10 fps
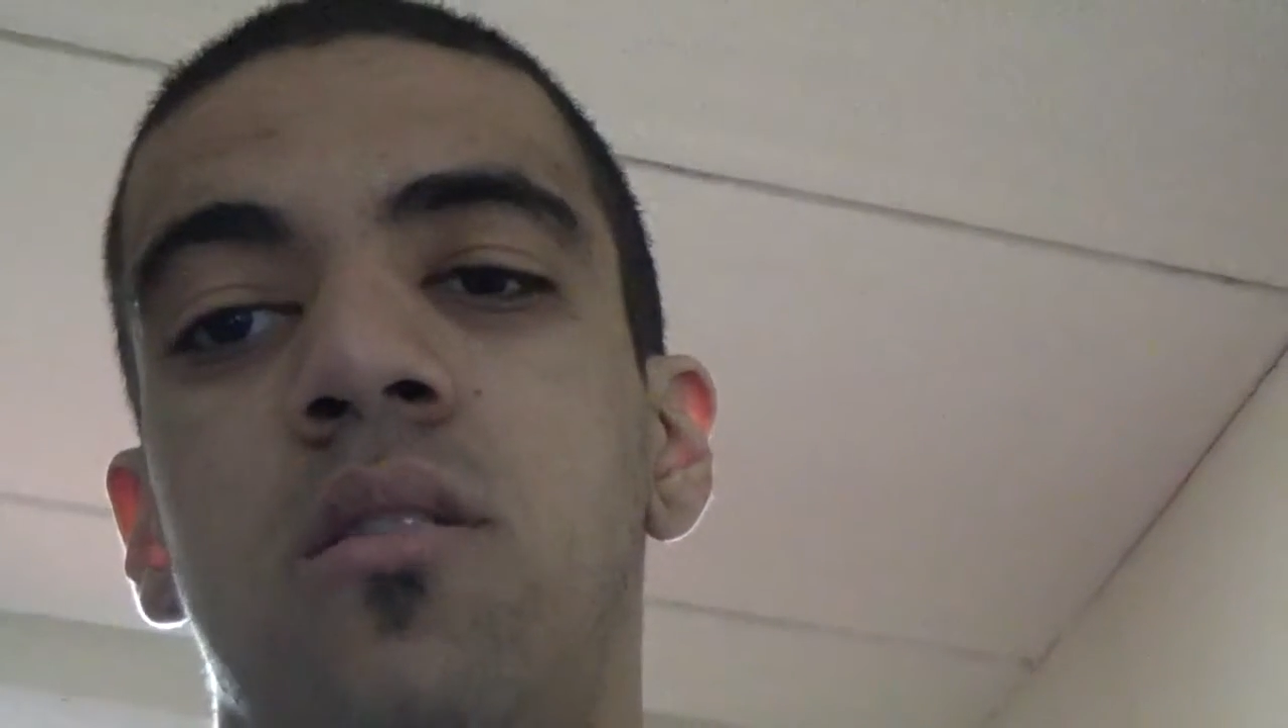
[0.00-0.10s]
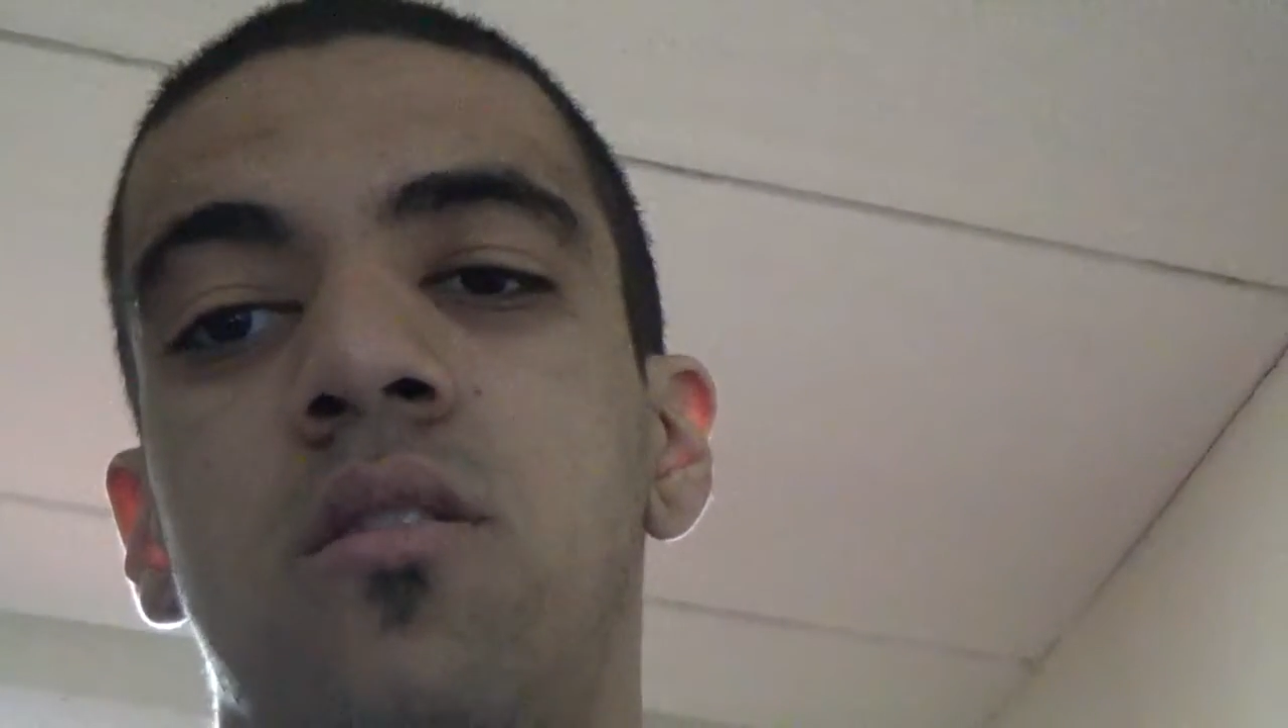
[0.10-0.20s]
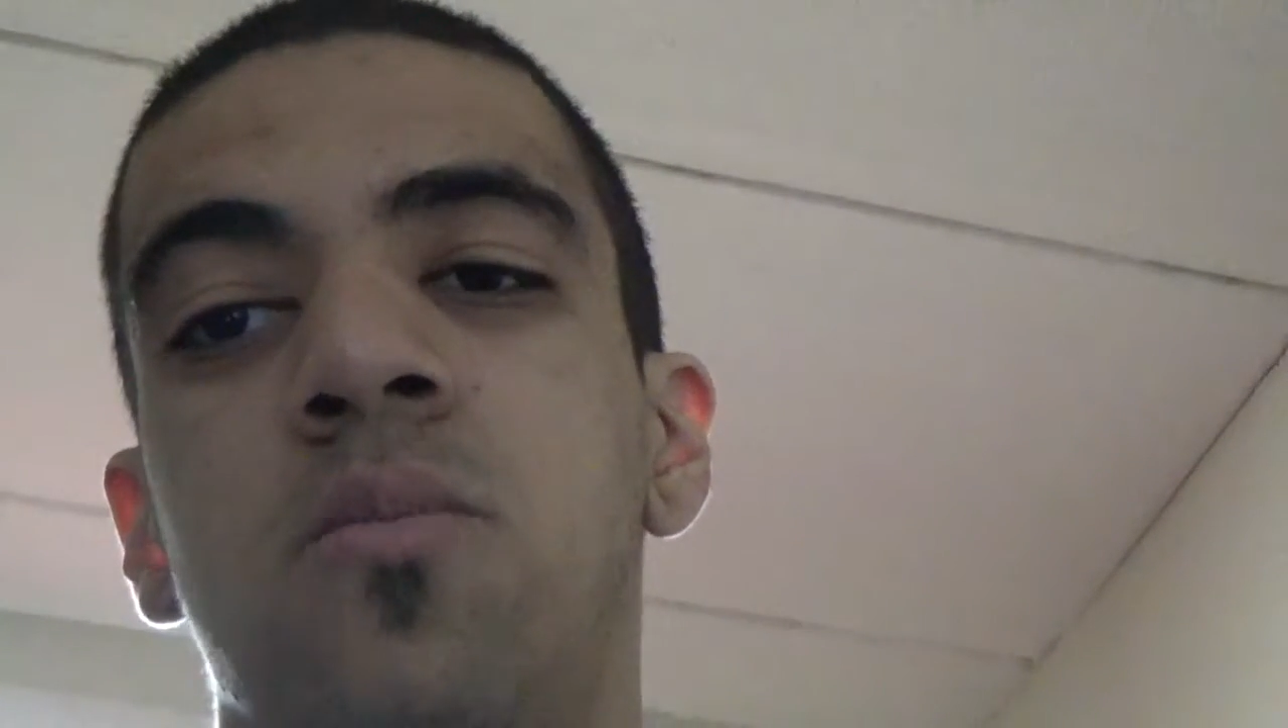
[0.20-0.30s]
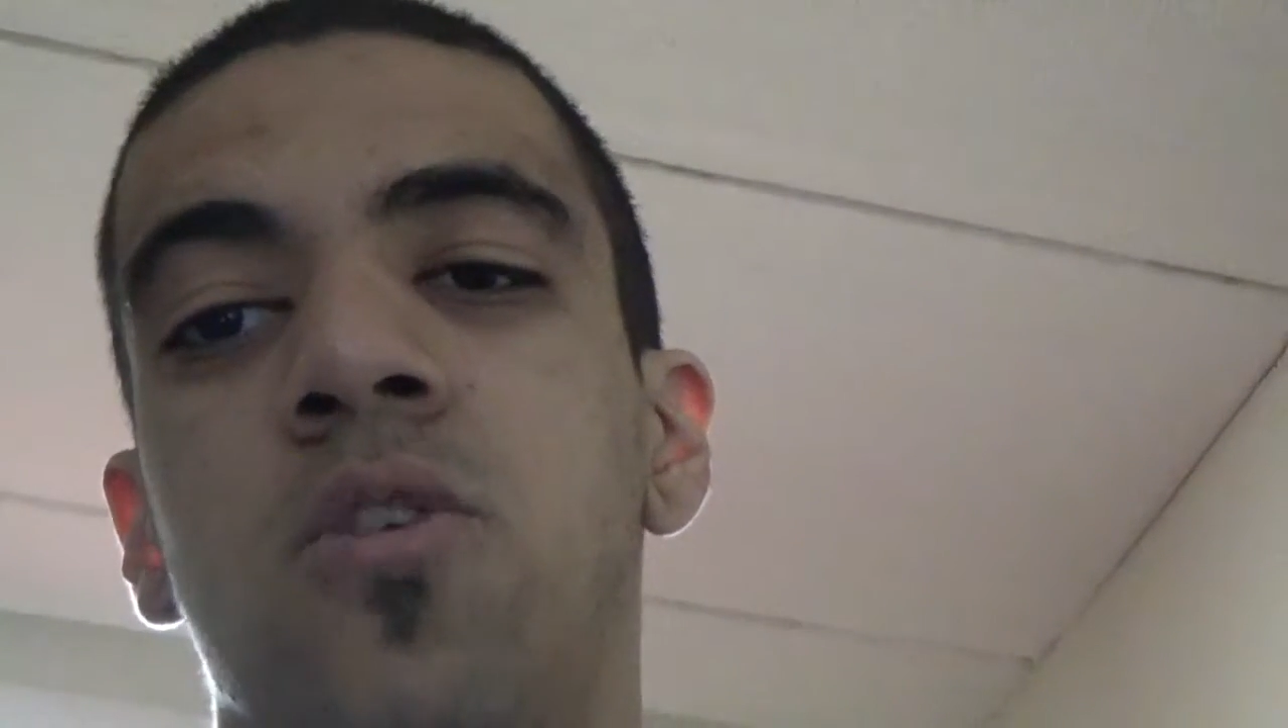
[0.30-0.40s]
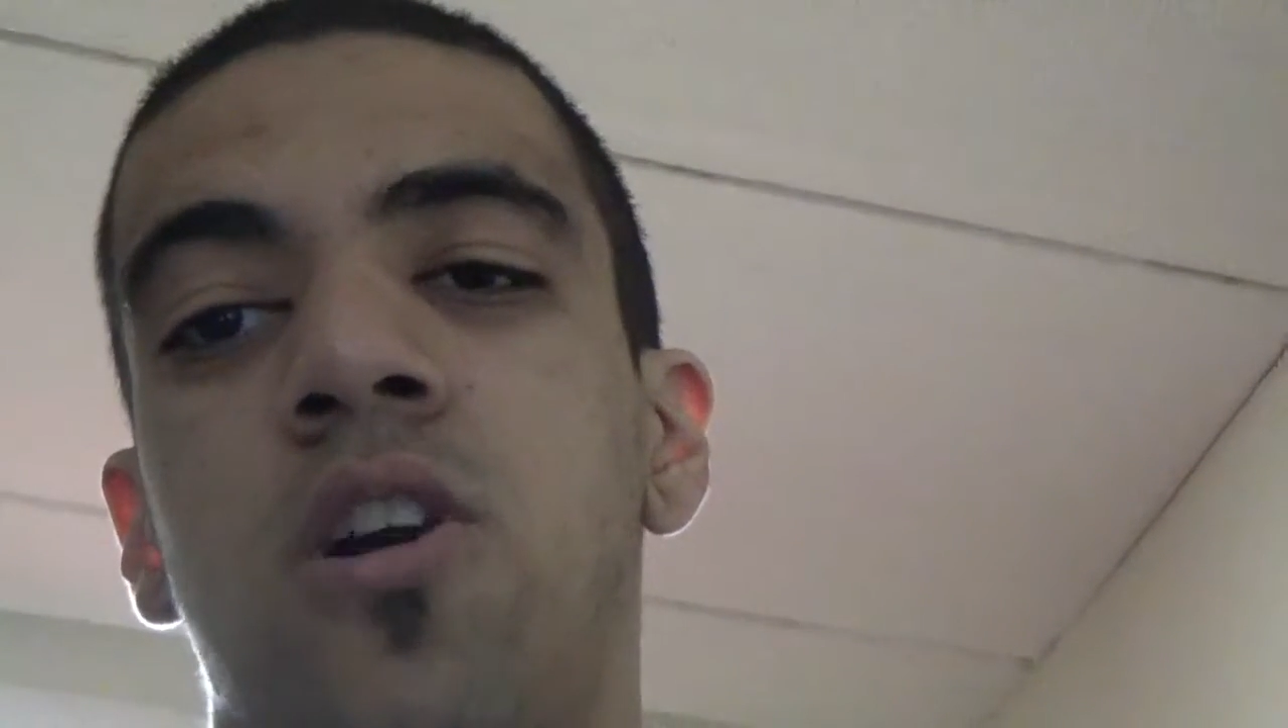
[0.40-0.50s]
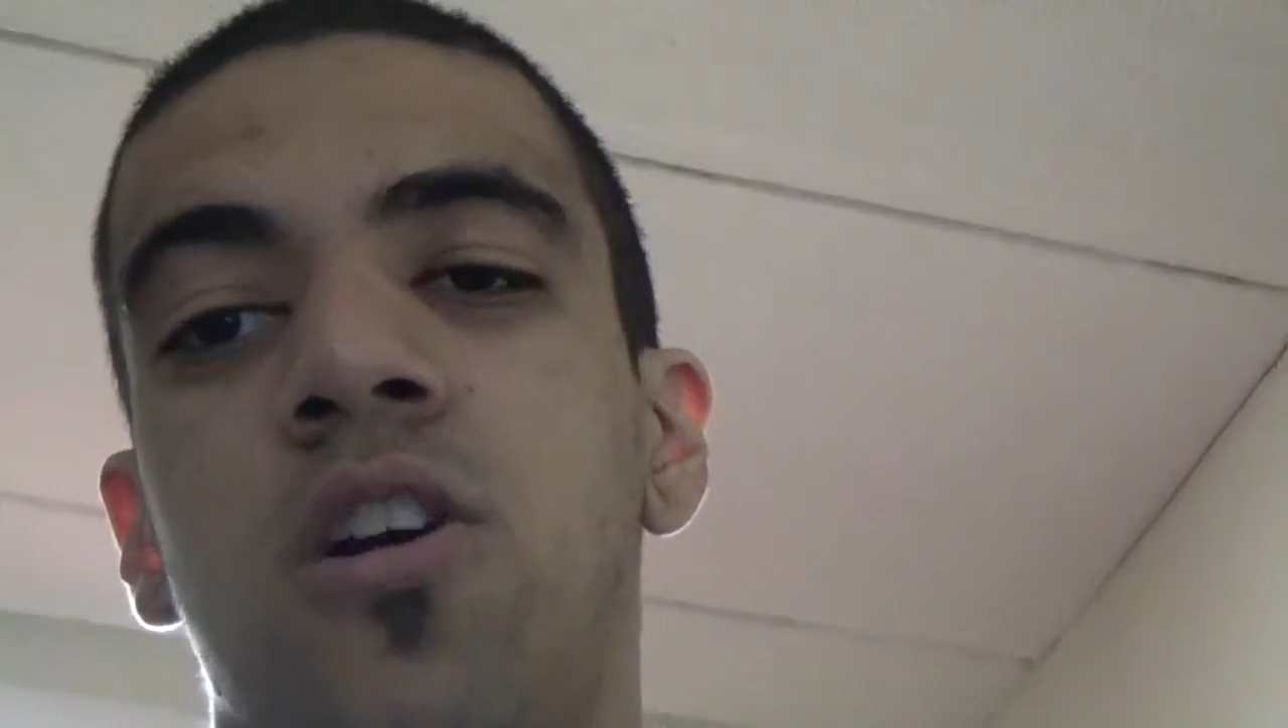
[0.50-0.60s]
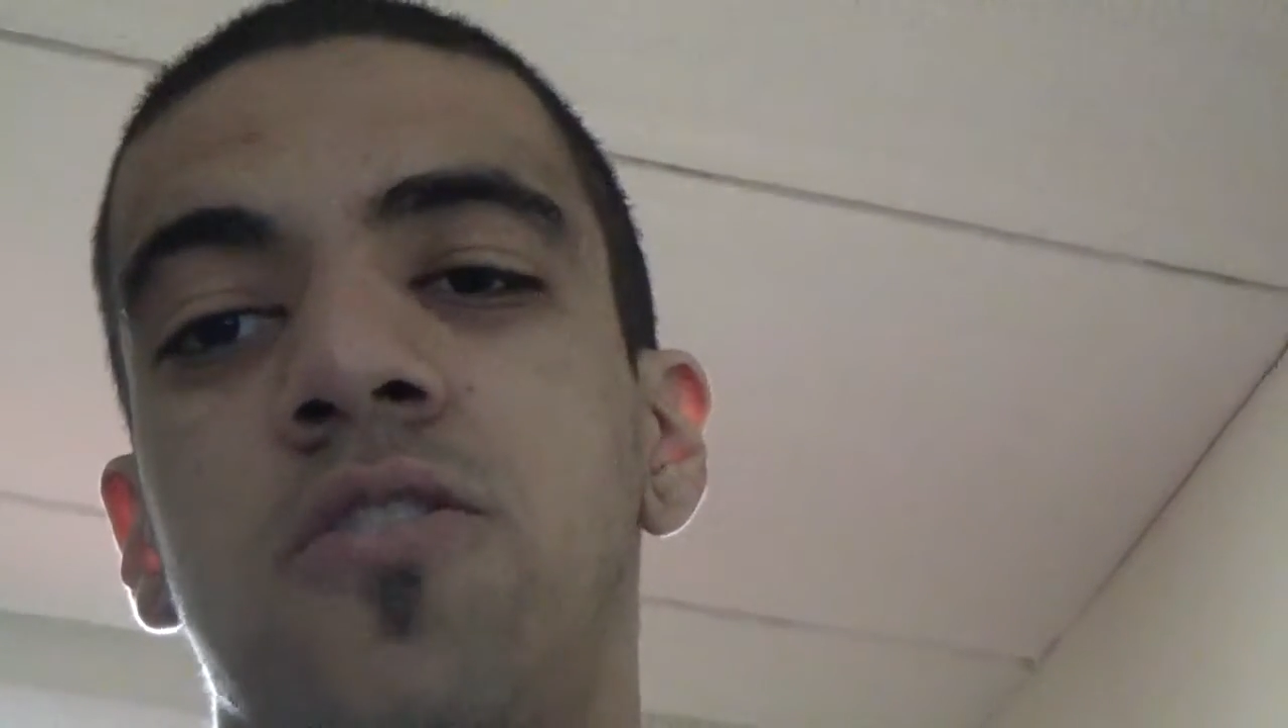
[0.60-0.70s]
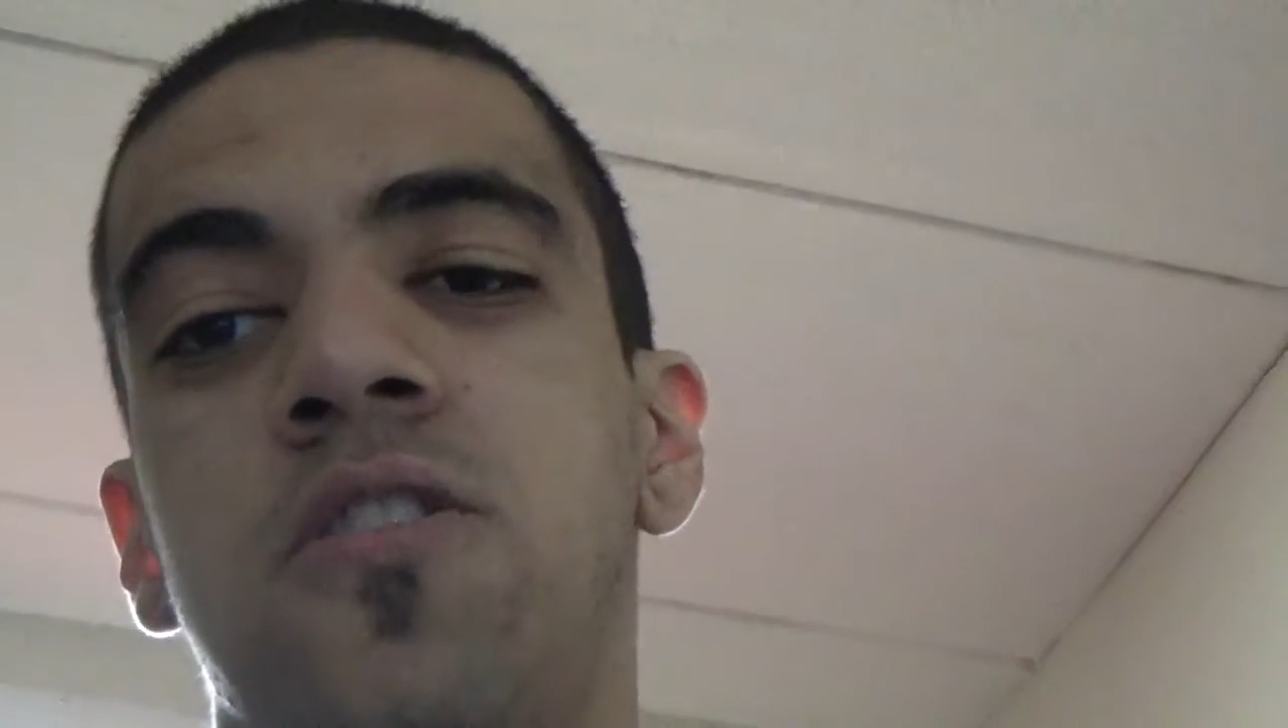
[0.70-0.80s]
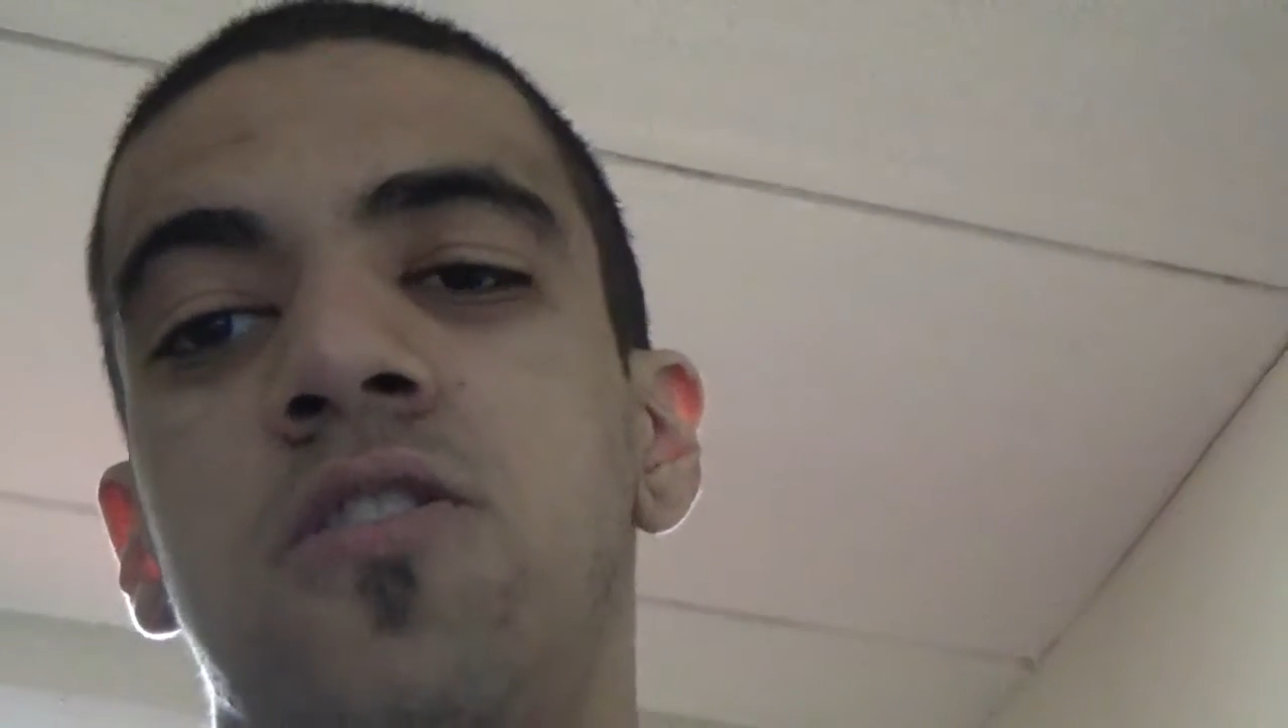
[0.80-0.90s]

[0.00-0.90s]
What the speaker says: the more conscious